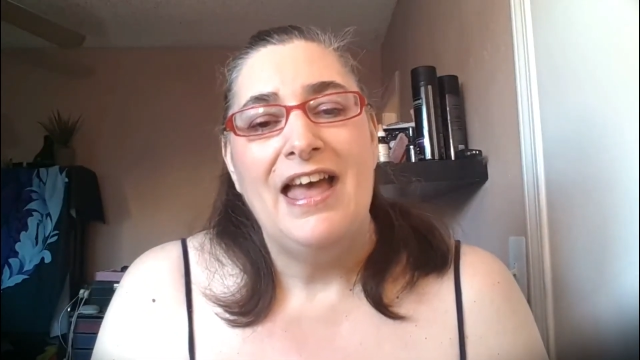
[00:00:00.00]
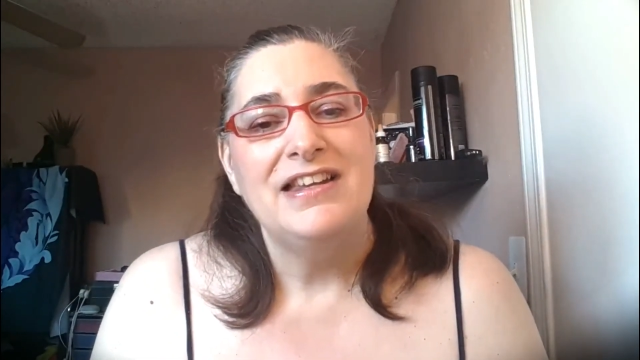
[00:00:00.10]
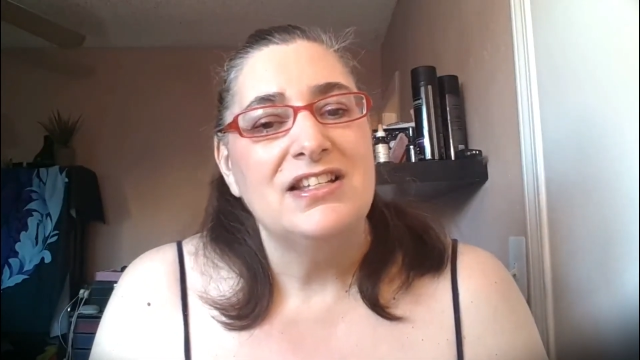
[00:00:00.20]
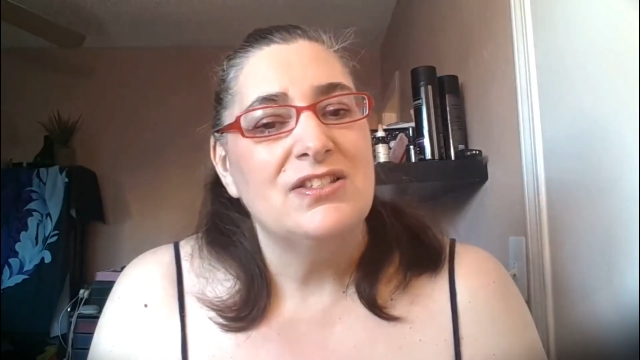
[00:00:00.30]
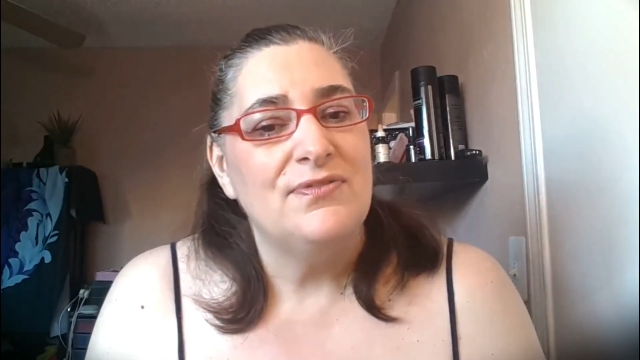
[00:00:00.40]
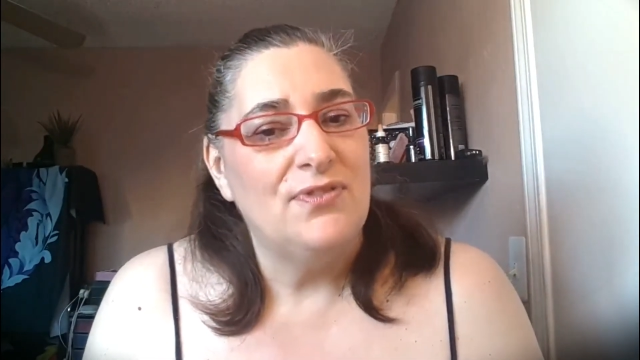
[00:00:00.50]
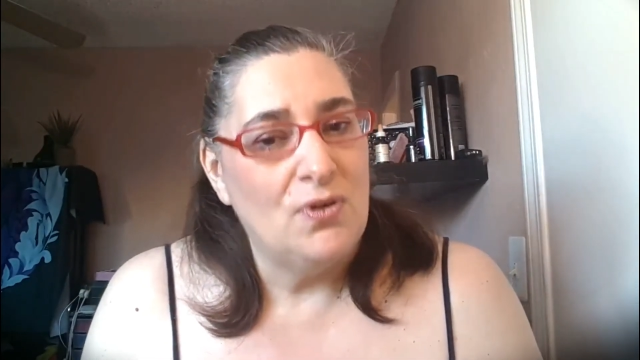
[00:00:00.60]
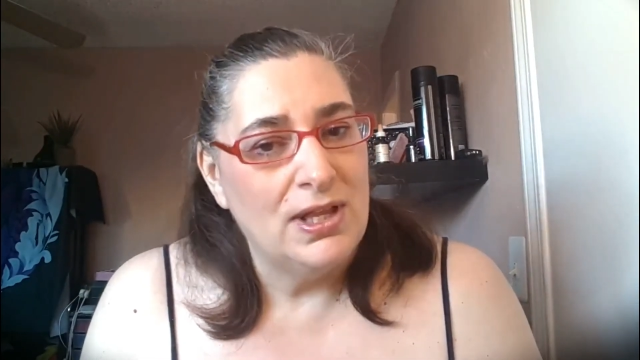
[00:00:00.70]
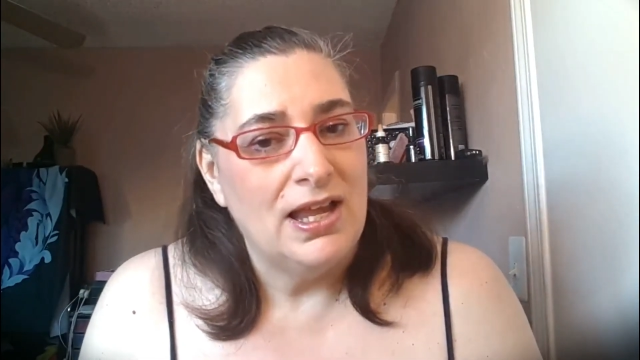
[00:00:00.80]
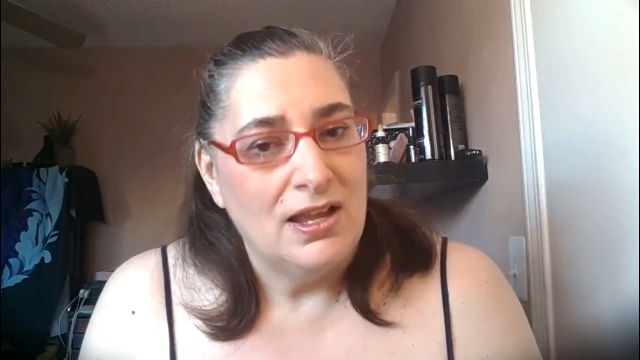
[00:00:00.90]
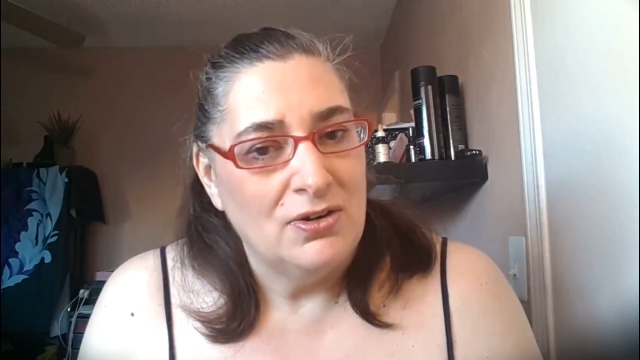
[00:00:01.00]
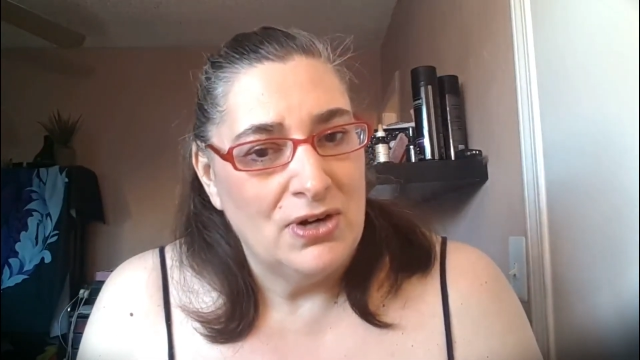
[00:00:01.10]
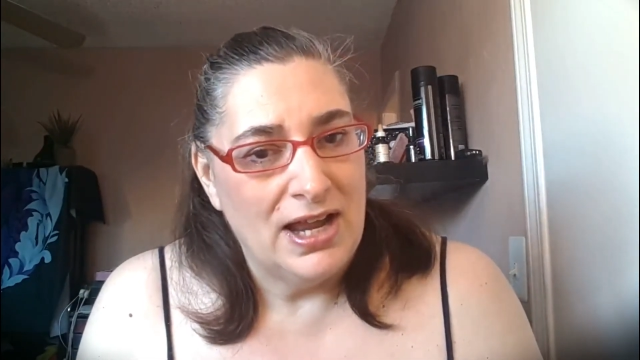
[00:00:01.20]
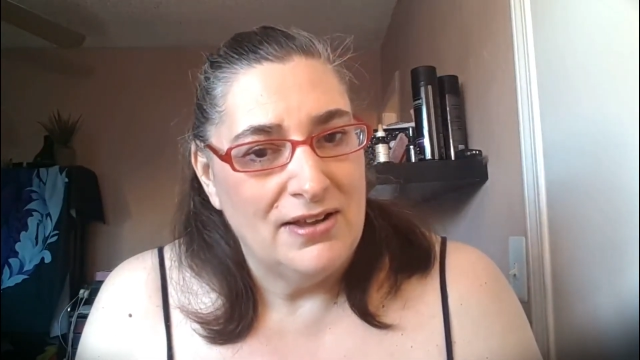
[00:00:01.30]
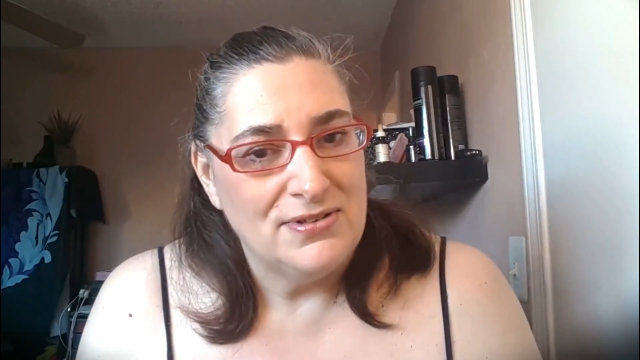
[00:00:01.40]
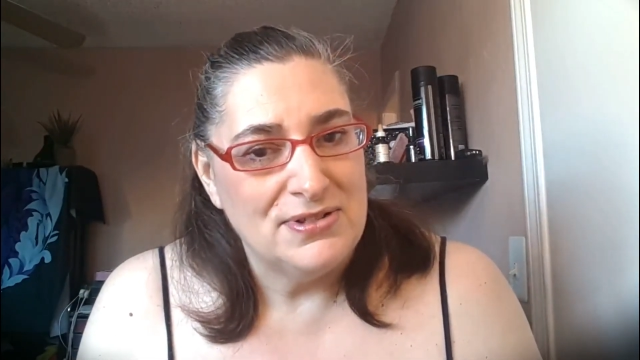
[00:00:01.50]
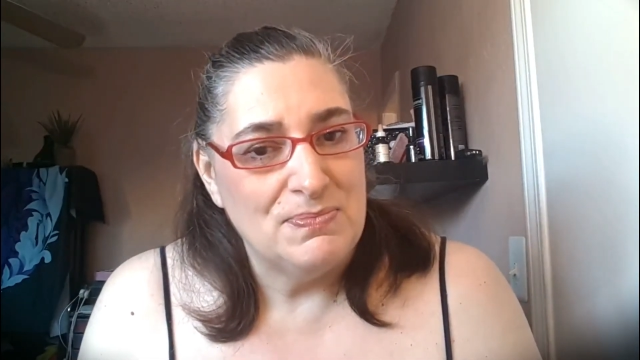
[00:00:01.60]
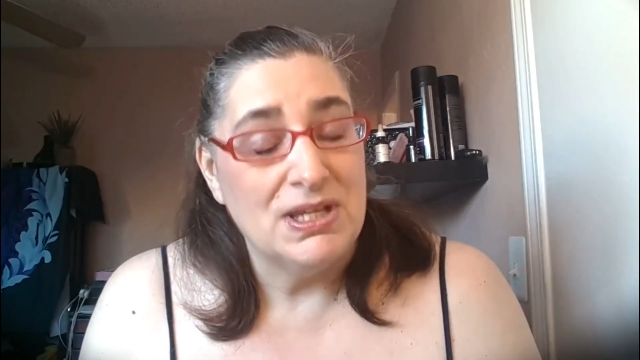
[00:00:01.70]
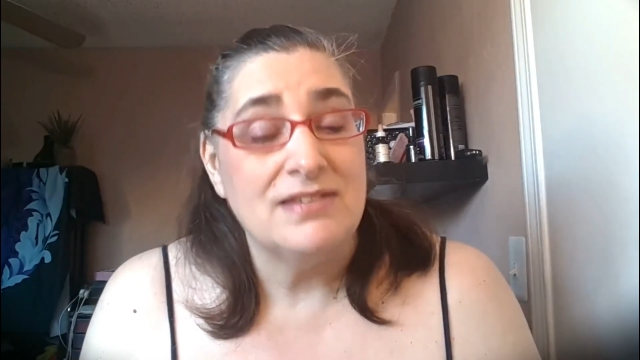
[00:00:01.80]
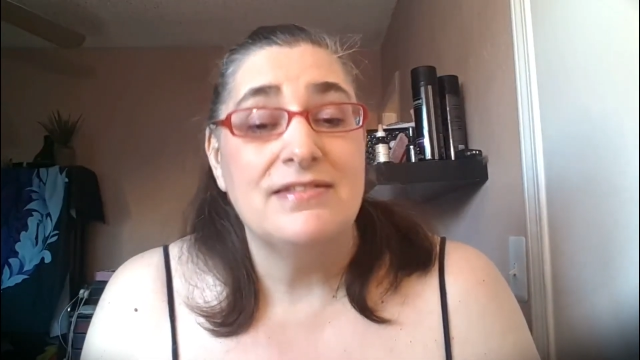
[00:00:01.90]
and exfoliate your
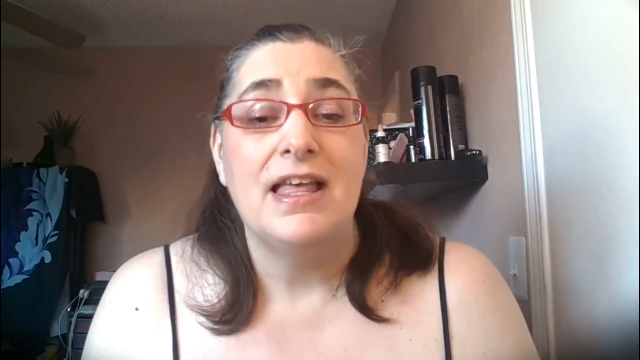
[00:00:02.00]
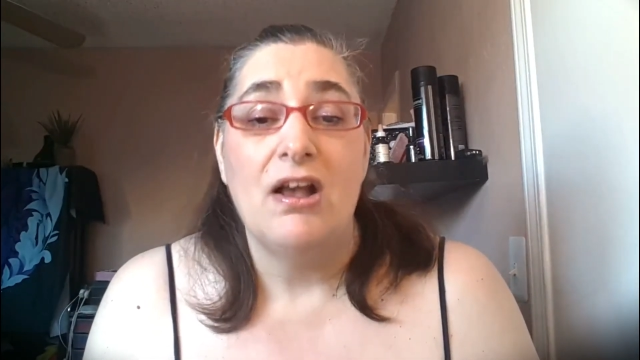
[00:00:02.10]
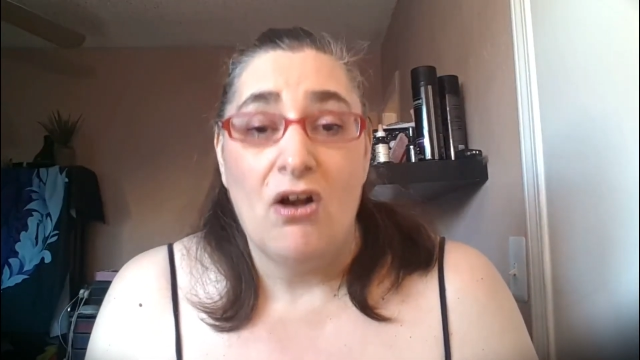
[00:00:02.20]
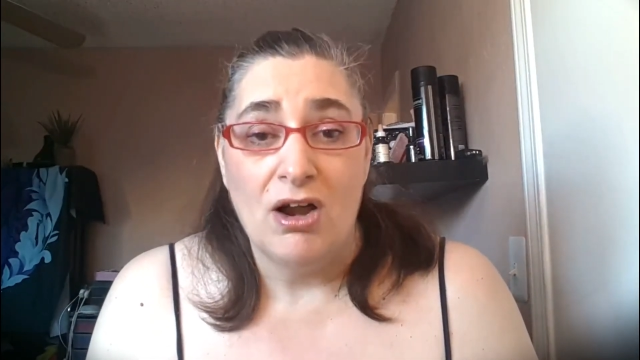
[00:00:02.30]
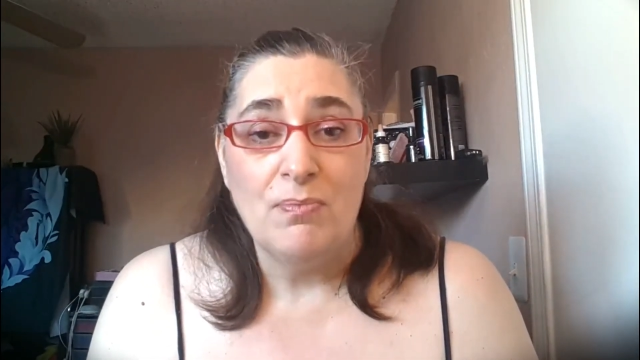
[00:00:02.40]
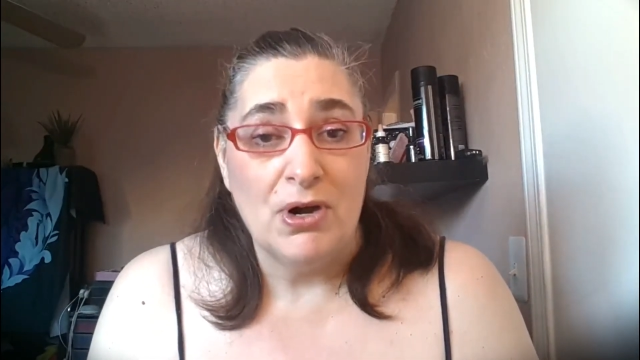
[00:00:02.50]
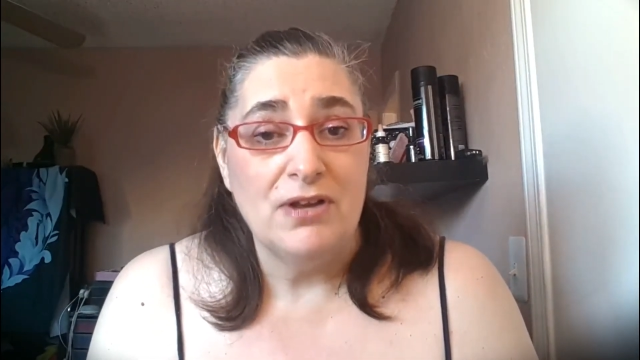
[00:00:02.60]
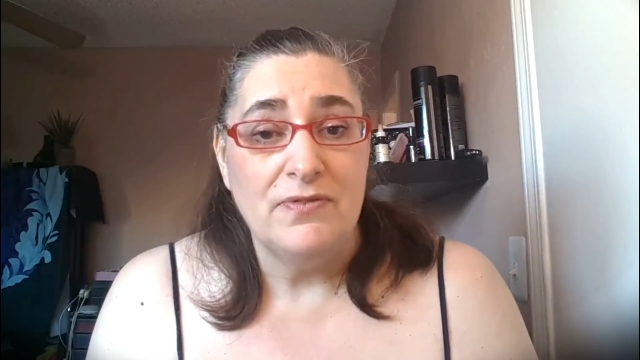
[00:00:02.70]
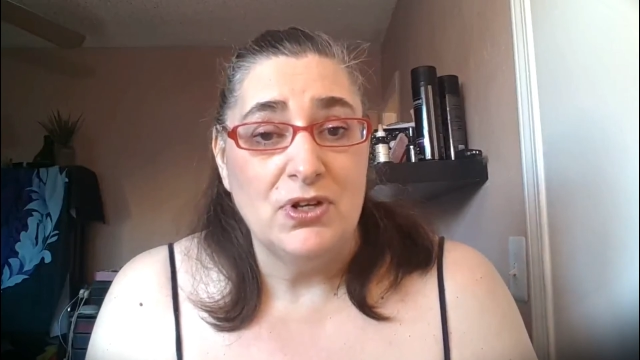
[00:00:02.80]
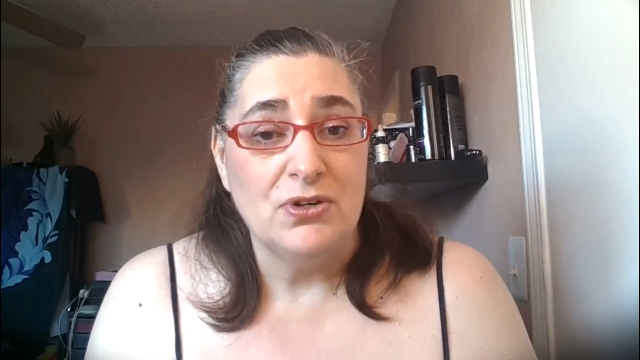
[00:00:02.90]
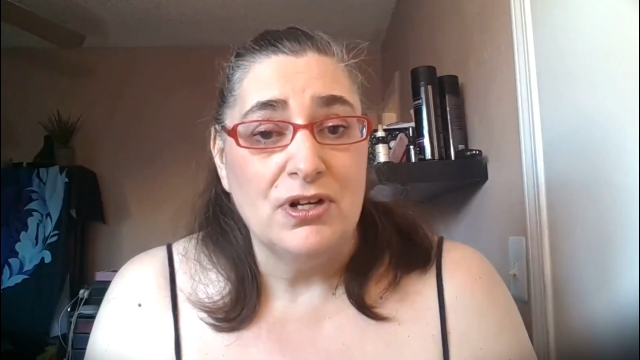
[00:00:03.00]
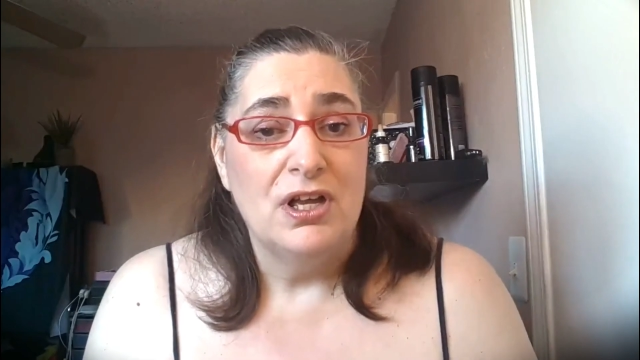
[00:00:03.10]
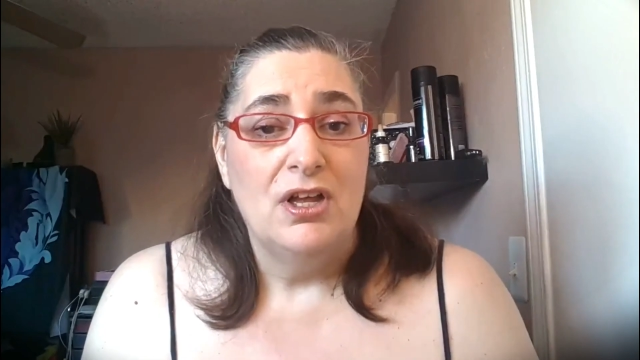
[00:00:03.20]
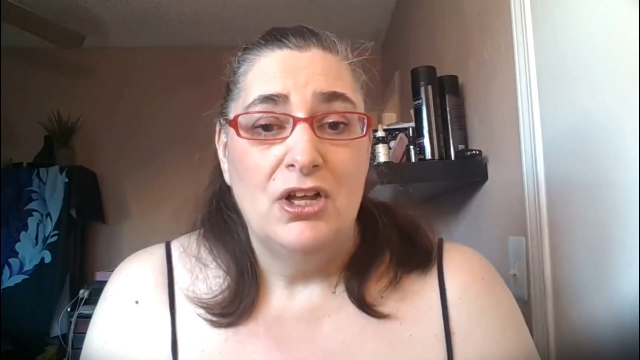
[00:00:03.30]
nails, because they are part of your